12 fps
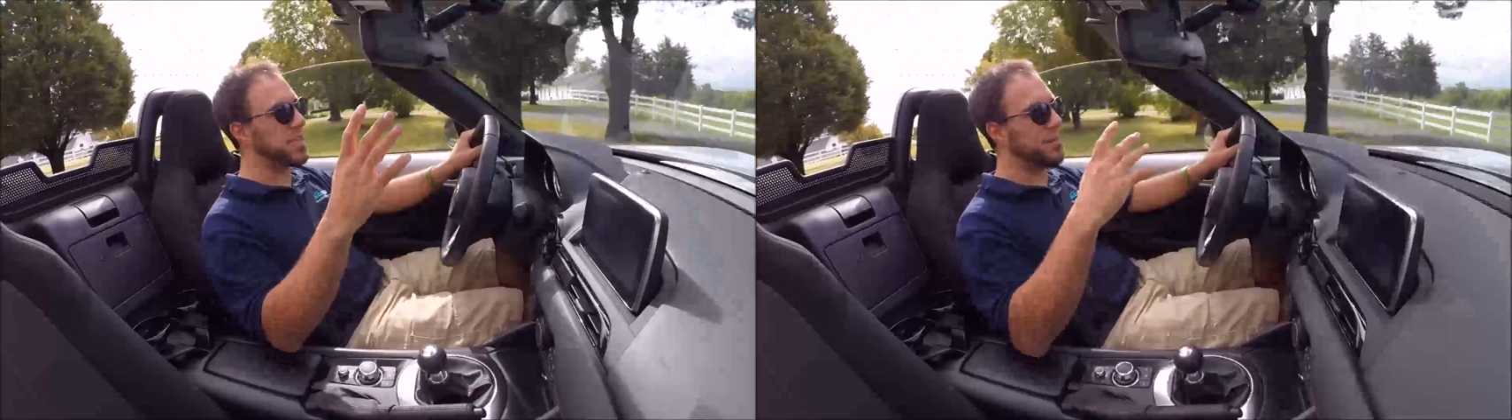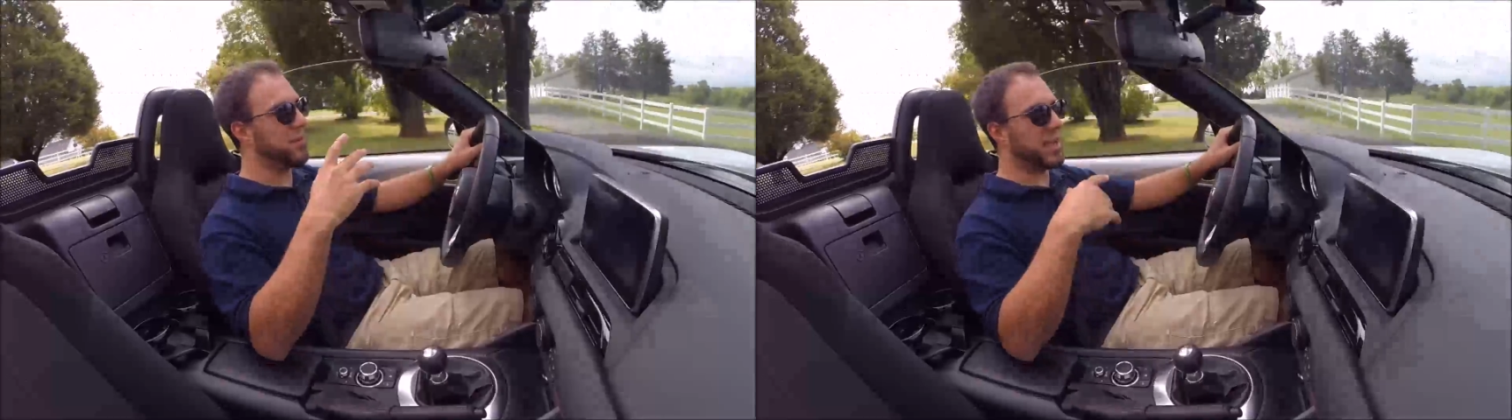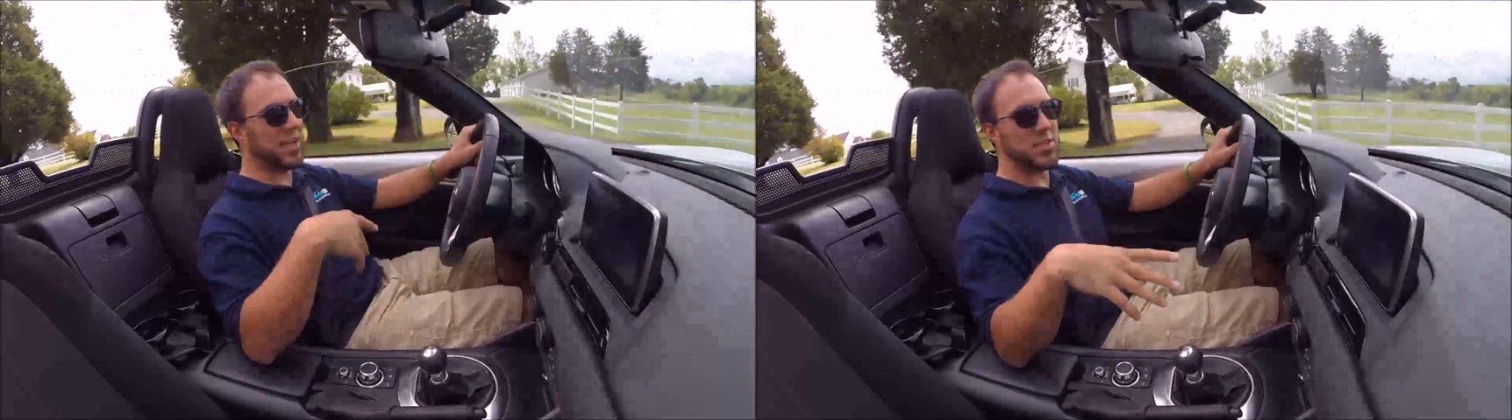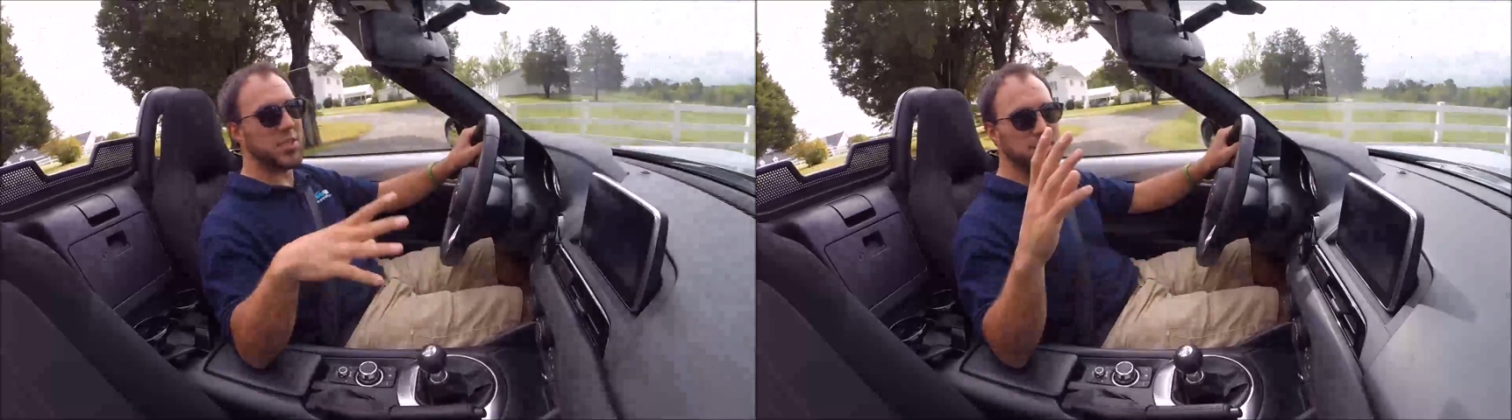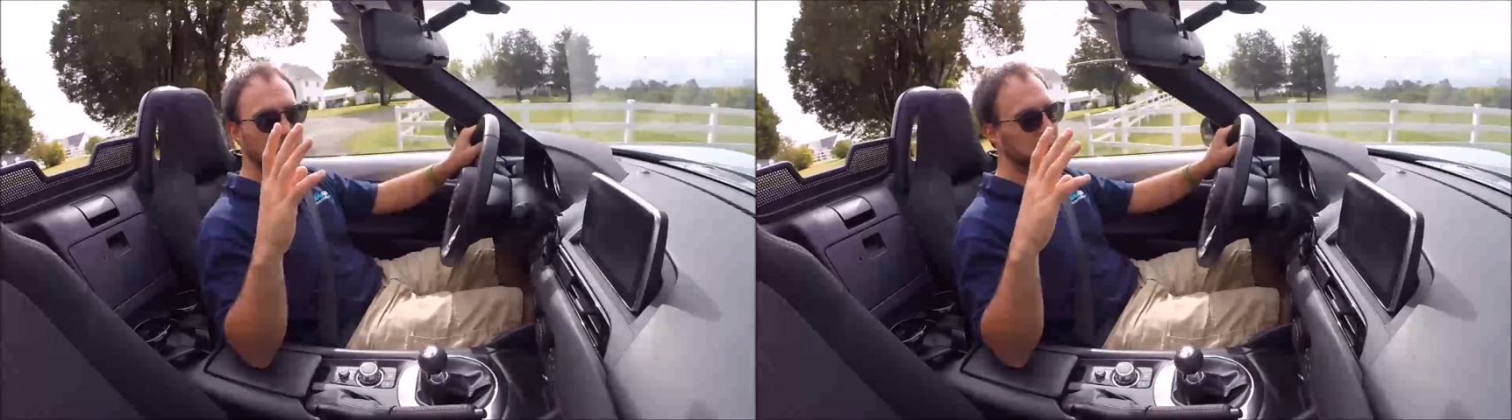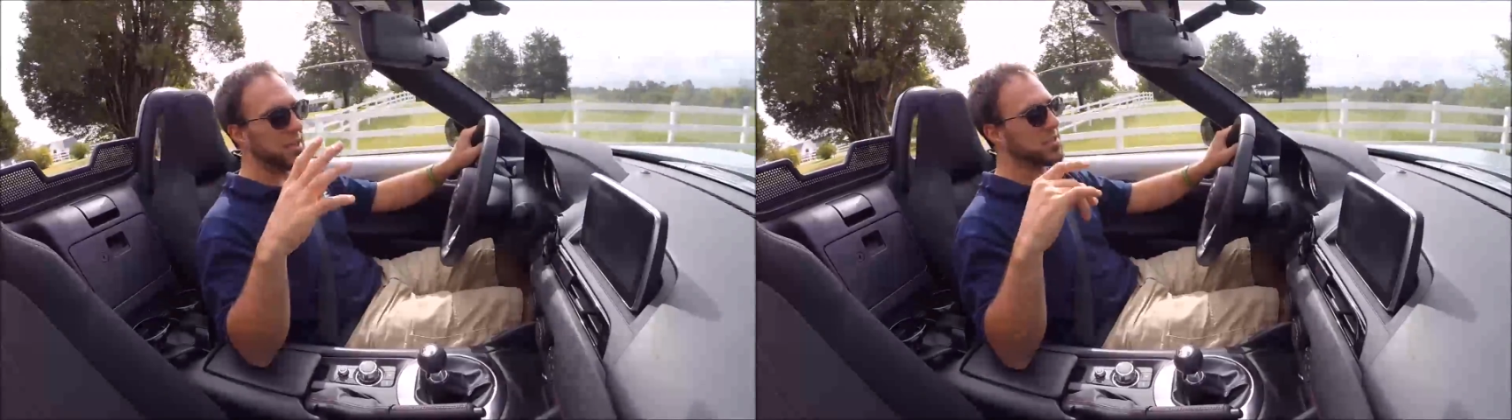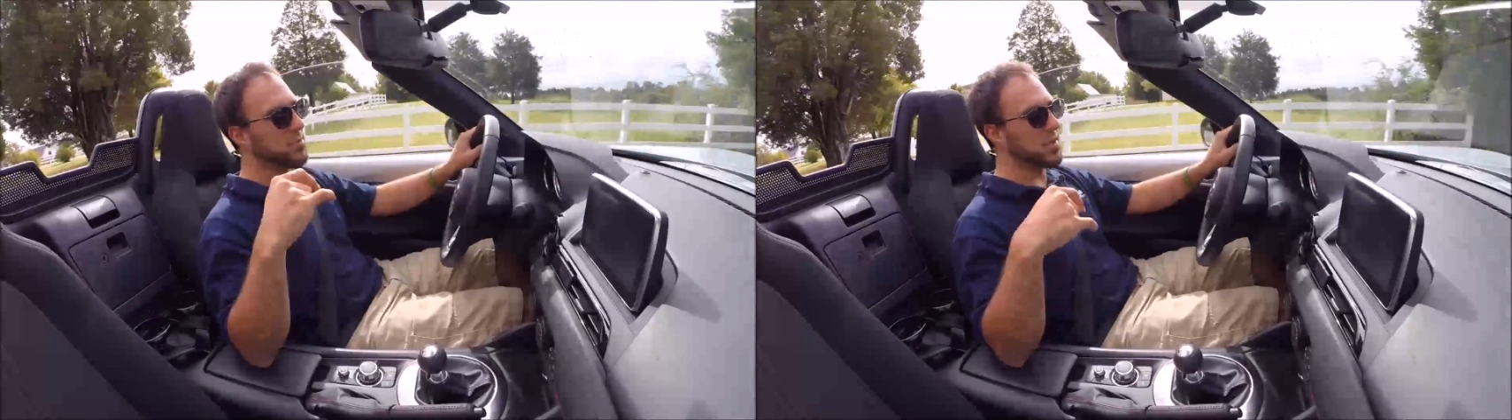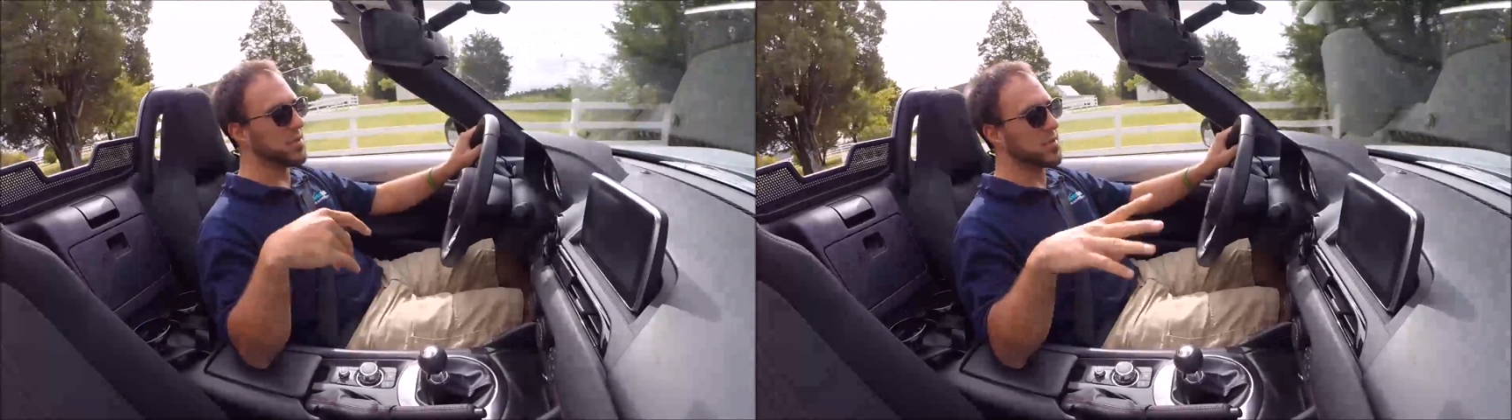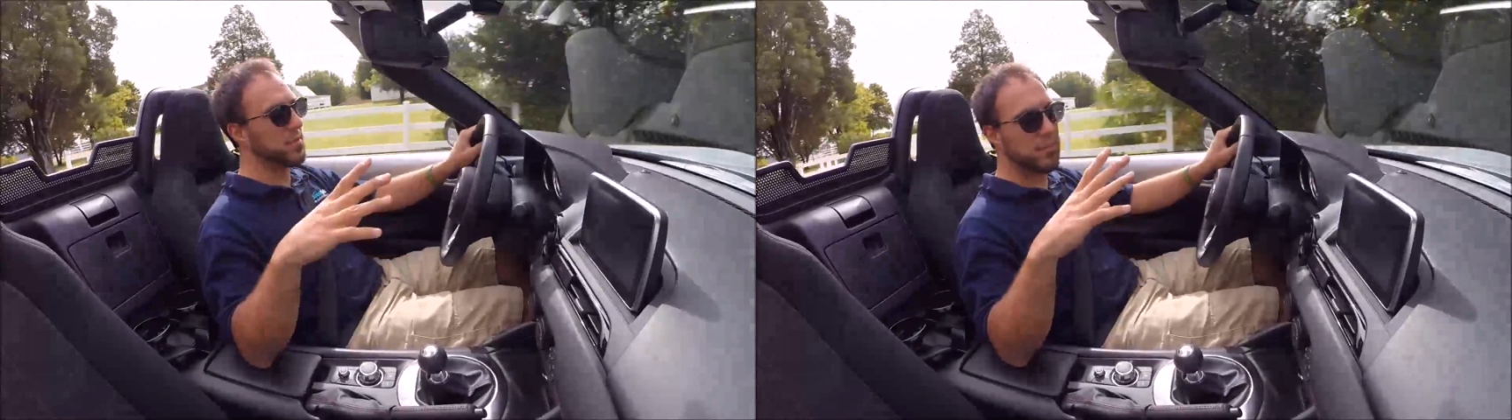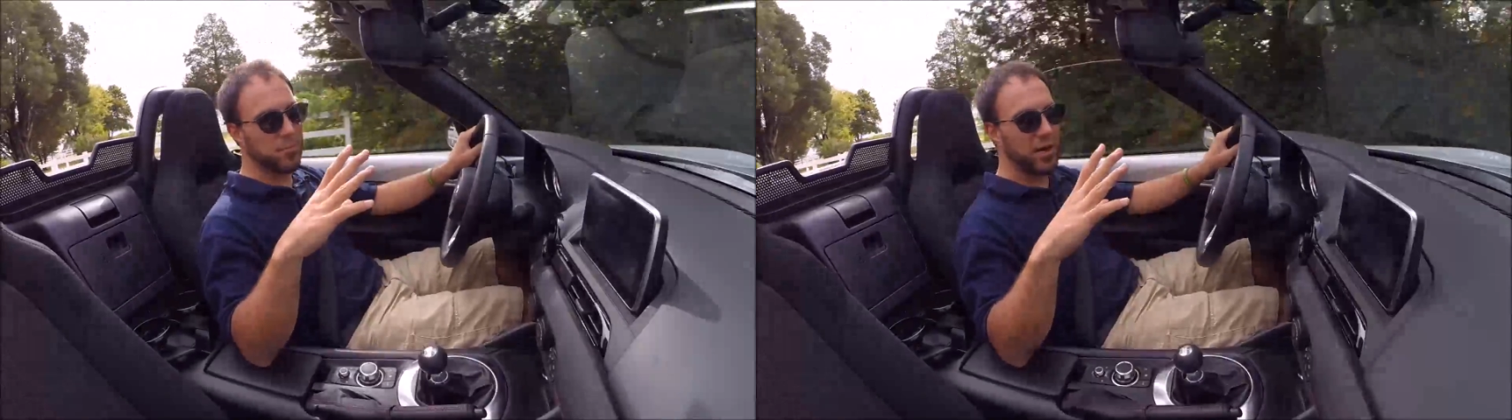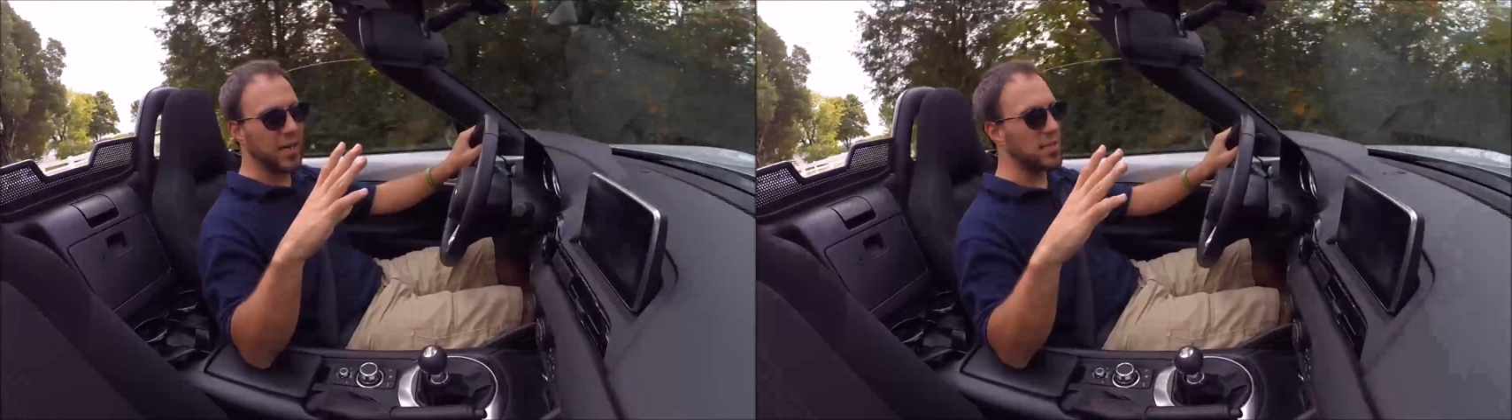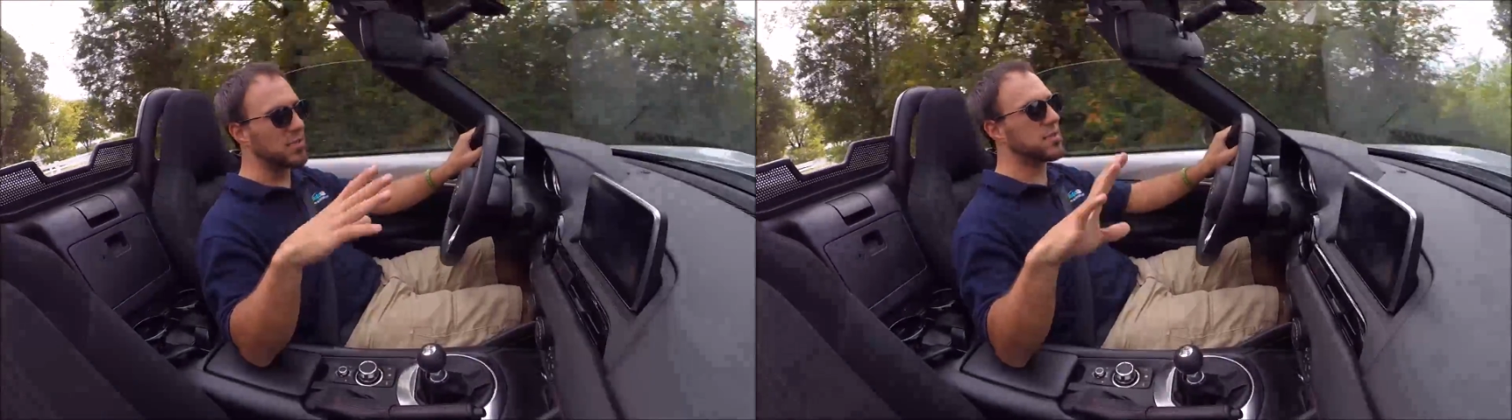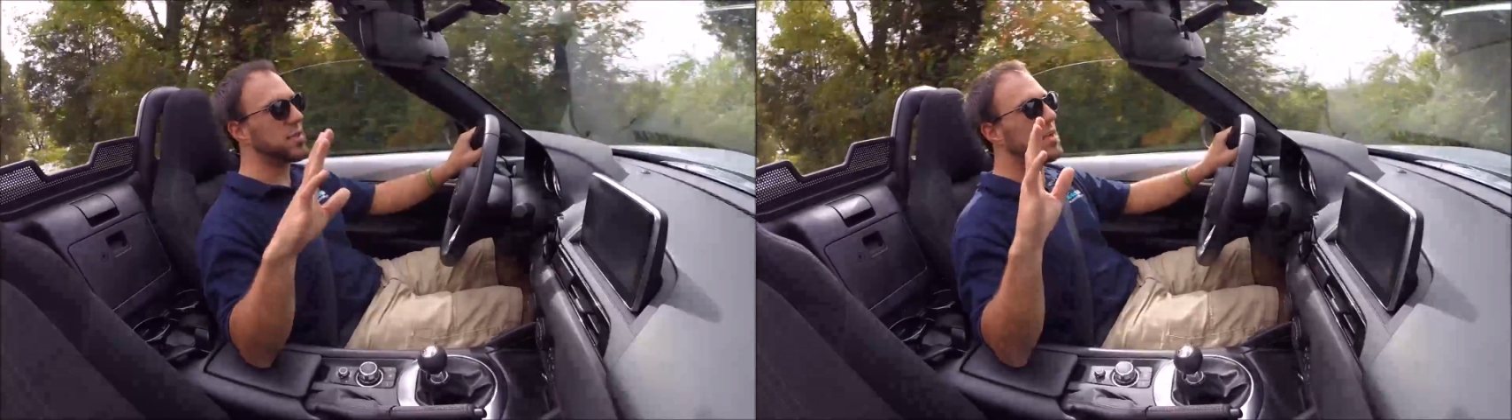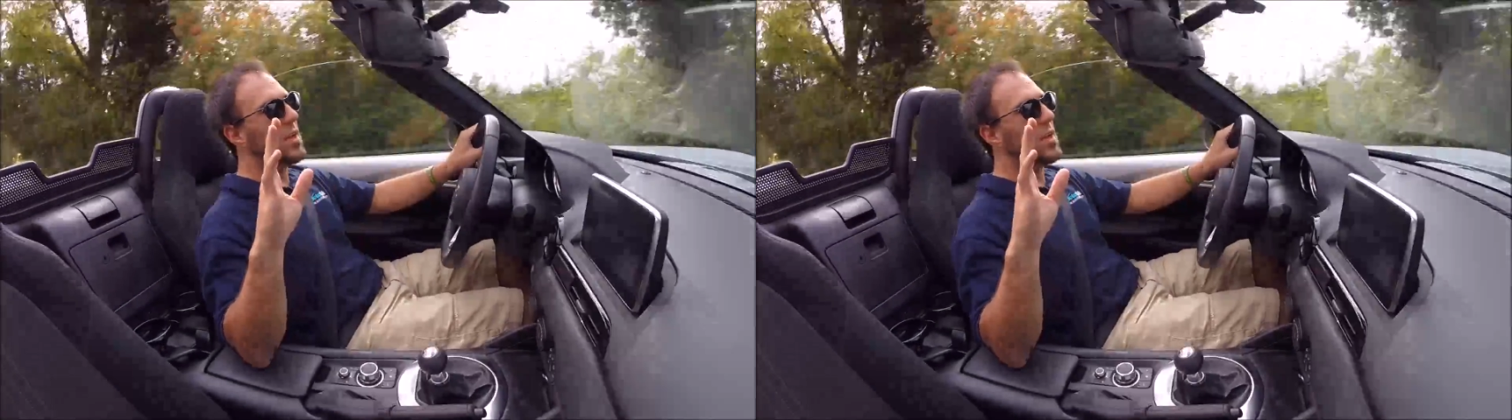navigation, the BBS wheels, the big brakes,